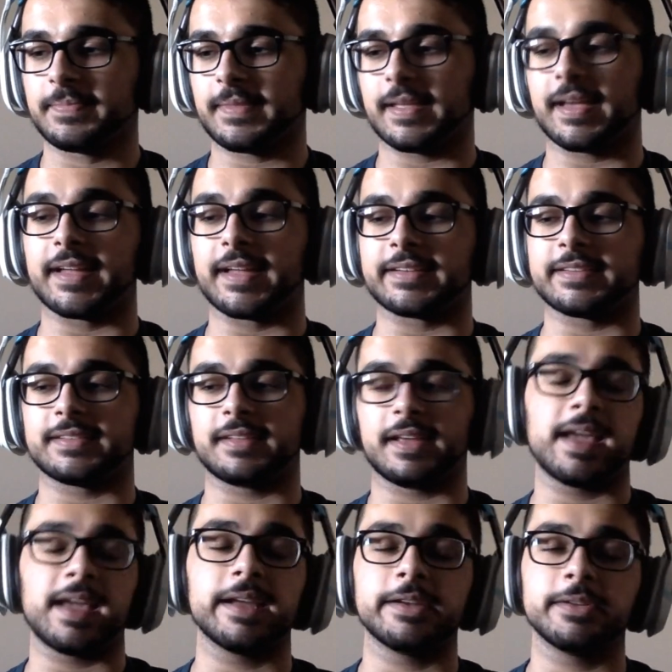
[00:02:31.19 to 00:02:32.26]
and she's
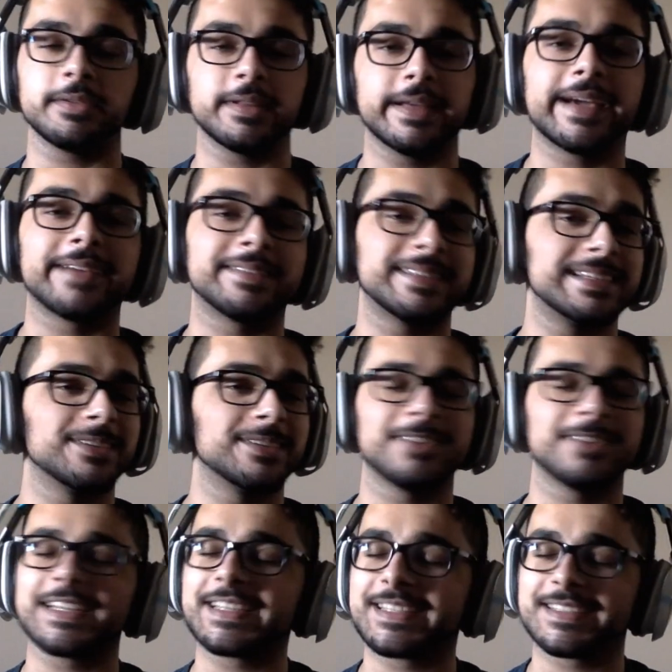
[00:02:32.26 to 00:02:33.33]
like hey Dulai i've seen your
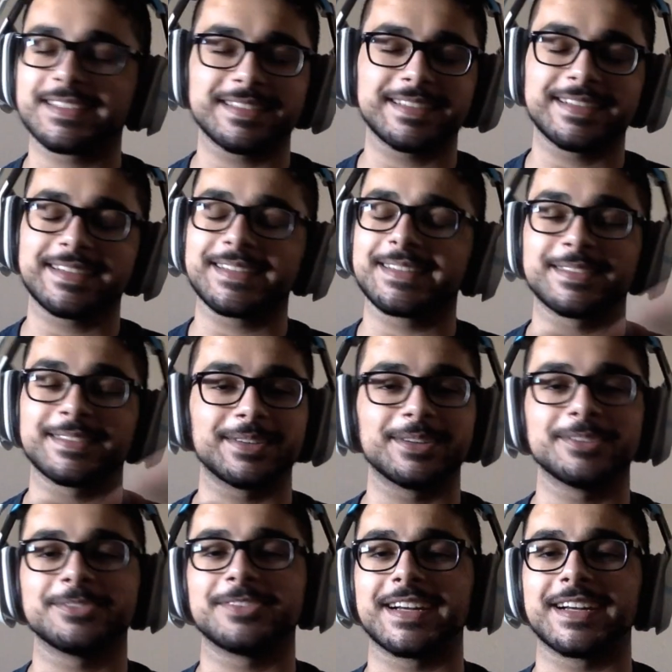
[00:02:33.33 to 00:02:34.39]
videos you know they're
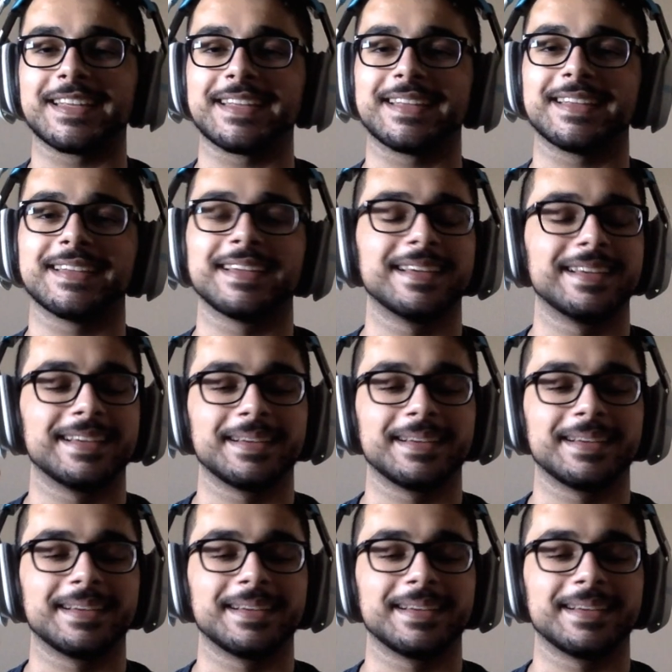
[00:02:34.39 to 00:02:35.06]
so funny